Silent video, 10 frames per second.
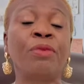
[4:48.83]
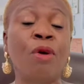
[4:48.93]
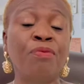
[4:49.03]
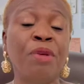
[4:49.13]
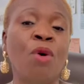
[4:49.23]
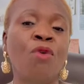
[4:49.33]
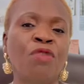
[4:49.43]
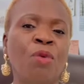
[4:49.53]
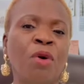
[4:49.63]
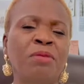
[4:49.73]
be
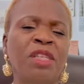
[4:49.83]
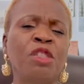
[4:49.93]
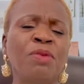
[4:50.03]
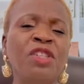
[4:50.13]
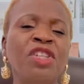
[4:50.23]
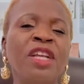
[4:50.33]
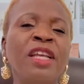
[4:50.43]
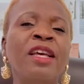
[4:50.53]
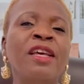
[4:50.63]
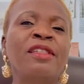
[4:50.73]
overwhelmed,
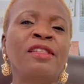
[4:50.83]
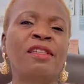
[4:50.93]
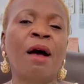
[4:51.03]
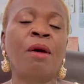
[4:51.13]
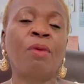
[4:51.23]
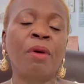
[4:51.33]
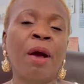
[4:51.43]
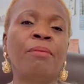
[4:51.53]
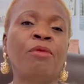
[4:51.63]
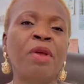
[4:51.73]
especially
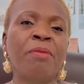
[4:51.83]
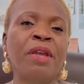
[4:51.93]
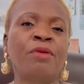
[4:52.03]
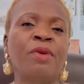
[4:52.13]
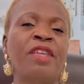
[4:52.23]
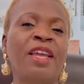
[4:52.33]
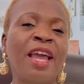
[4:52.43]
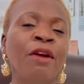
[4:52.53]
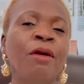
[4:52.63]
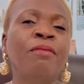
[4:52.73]
women. When they
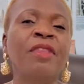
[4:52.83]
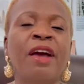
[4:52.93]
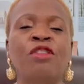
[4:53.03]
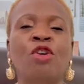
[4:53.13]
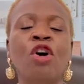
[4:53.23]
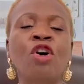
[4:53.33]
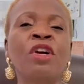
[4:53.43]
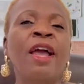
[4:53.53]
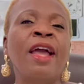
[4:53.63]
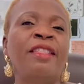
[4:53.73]
get home, they have to
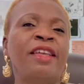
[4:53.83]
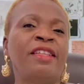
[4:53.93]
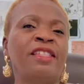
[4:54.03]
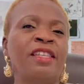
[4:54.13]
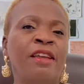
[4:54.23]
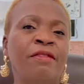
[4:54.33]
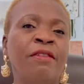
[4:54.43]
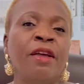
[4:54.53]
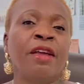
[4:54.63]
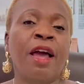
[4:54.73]
cook, and then they take
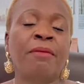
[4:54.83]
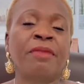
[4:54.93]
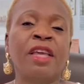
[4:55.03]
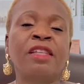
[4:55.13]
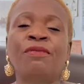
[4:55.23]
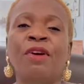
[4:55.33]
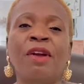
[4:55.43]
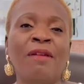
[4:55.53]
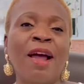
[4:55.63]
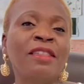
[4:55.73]
kids for
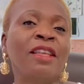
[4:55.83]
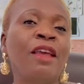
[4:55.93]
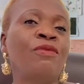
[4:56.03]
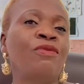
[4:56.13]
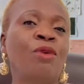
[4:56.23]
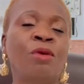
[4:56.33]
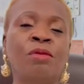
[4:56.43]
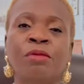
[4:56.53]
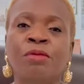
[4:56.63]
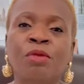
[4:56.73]
karate,
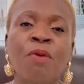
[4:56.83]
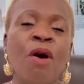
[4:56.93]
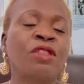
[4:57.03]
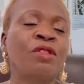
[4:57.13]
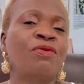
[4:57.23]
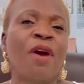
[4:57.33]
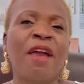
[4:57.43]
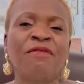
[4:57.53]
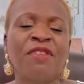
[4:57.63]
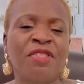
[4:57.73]
for sports, for
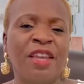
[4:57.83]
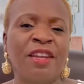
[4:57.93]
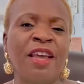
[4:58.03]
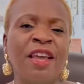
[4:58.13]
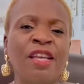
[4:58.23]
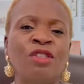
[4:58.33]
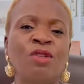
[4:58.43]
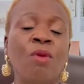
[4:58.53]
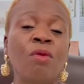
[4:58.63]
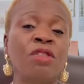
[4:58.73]
everything.
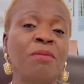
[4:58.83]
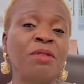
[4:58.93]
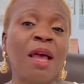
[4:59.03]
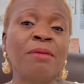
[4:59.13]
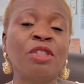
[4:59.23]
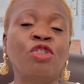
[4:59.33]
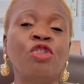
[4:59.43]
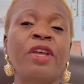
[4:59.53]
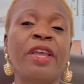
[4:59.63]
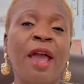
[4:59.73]
So sometimes
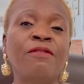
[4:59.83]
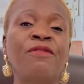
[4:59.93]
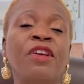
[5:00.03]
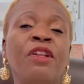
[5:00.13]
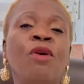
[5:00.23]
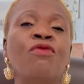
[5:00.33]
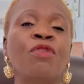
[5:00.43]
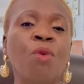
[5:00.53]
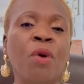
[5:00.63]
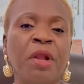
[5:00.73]
you can feel
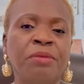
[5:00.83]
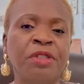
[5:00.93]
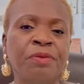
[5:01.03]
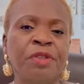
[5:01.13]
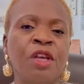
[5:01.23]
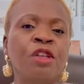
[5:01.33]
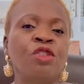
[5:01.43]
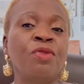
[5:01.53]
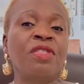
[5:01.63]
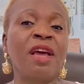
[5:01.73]
overwhelmed.
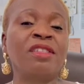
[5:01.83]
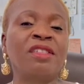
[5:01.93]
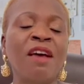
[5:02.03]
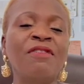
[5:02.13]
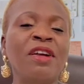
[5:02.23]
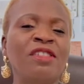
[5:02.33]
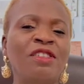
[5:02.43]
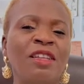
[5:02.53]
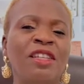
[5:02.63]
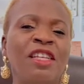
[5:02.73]
So there are several
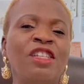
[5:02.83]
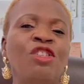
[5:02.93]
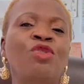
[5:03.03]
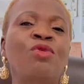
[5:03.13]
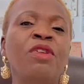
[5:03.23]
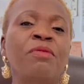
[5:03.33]
strategies to